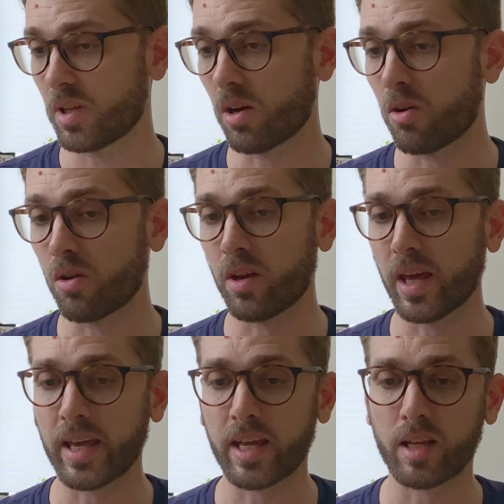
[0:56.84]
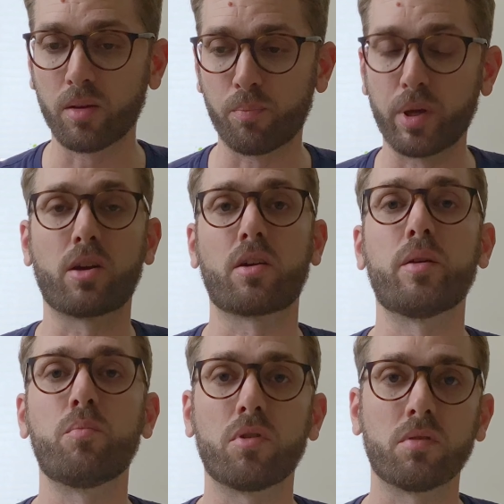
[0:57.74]
on a bigger
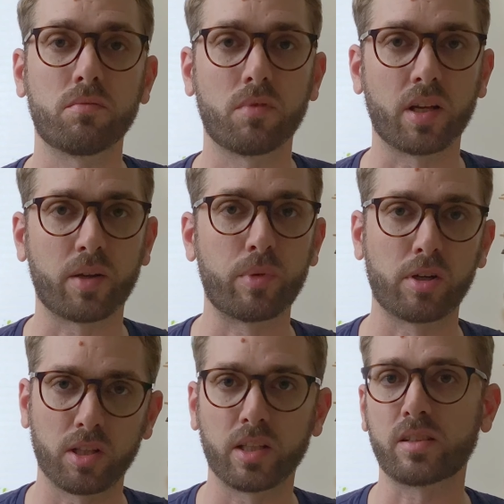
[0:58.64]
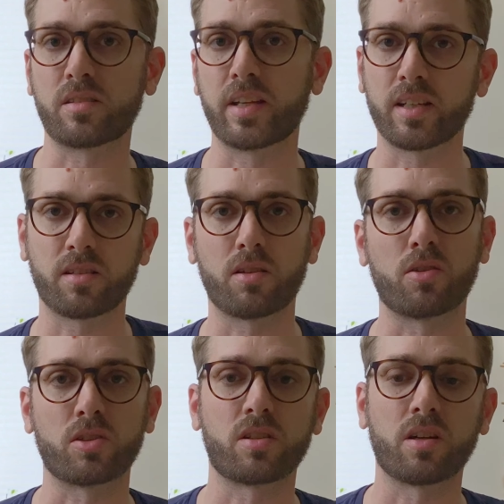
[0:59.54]
gimbal, like mirrorless
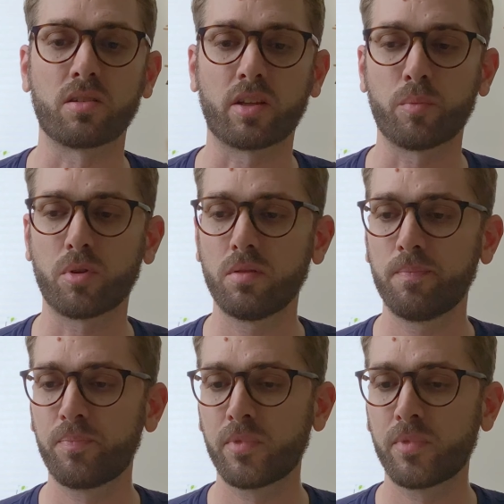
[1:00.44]
DSLR style gimbal.